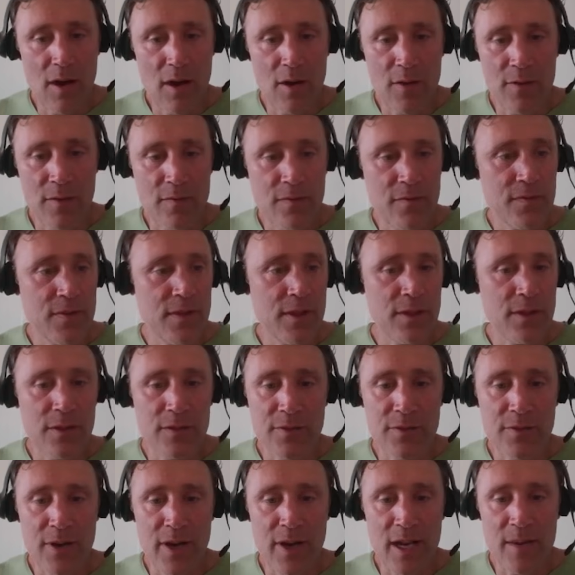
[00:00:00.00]
the feel
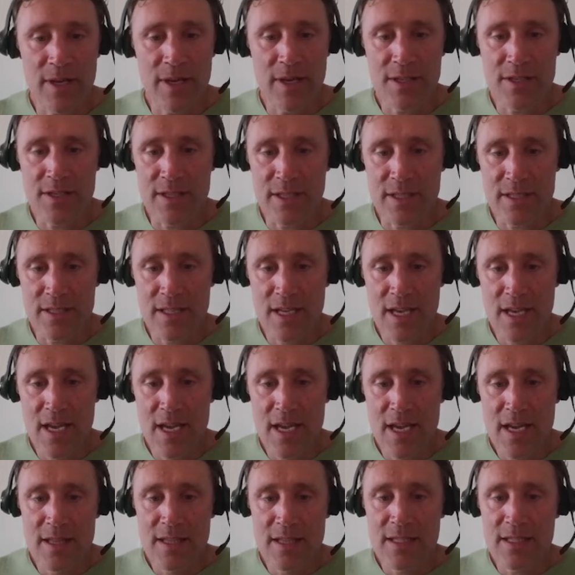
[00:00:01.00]
of your animation is.
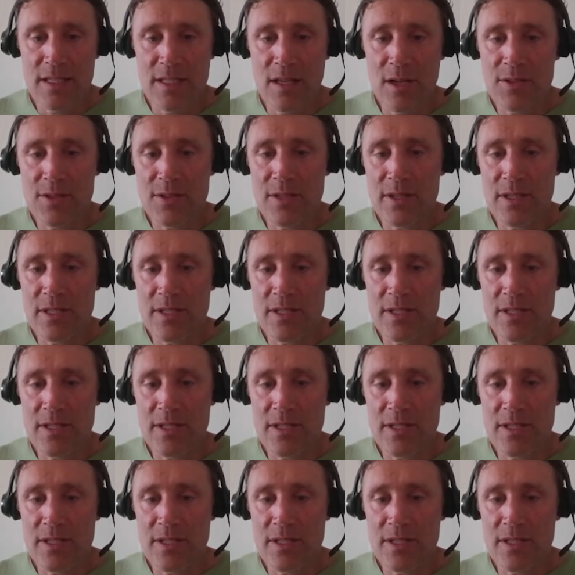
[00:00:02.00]
This is also the